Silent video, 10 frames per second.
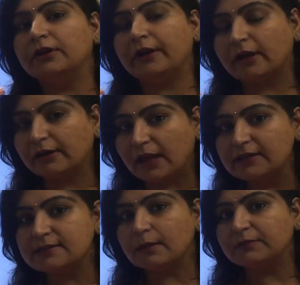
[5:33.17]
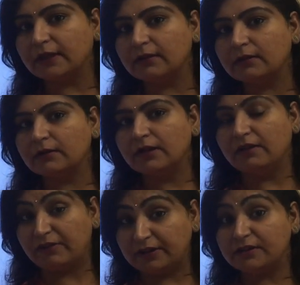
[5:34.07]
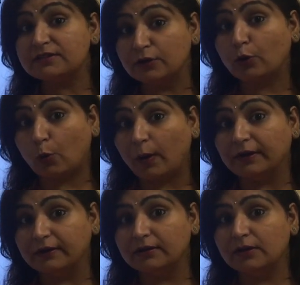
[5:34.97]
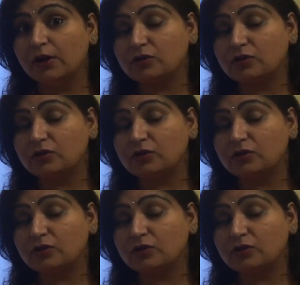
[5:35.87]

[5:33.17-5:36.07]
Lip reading: recognize something when it is required.